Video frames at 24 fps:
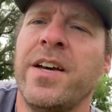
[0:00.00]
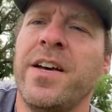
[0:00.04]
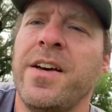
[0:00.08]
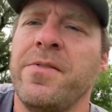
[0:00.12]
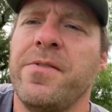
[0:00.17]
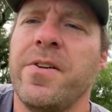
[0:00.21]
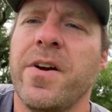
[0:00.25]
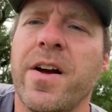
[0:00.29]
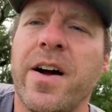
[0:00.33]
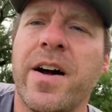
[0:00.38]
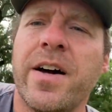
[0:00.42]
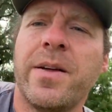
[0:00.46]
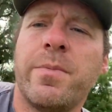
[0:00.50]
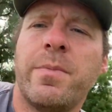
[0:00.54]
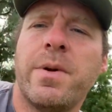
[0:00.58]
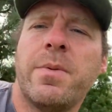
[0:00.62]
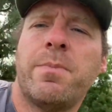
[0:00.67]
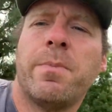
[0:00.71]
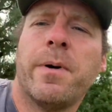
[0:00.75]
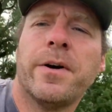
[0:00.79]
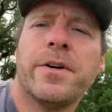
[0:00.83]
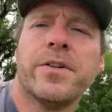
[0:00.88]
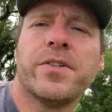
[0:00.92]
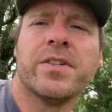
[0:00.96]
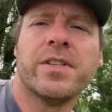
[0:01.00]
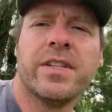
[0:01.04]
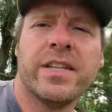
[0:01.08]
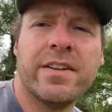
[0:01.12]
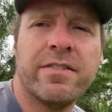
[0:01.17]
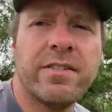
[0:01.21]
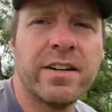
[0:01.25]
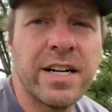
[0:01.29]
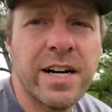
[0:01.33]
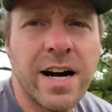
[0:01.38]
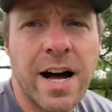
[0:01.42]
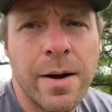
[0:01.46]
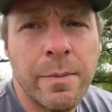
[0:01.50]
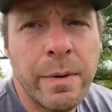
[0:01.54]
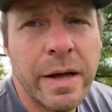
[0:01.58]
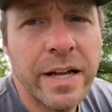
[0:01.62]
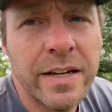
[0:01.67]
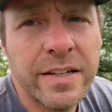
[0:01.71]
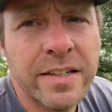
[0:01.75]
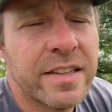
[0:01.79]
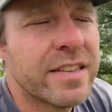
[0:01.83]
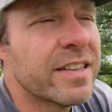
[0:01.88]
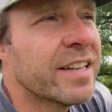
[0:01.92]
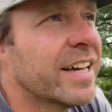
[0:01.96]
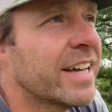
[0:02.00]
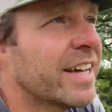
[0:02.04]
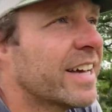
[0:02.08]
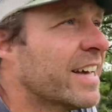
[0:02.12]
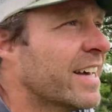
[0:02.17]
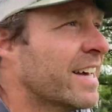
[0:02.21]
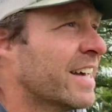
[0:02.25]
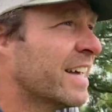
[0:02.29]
If you're a honeybee person, leave a comment. You think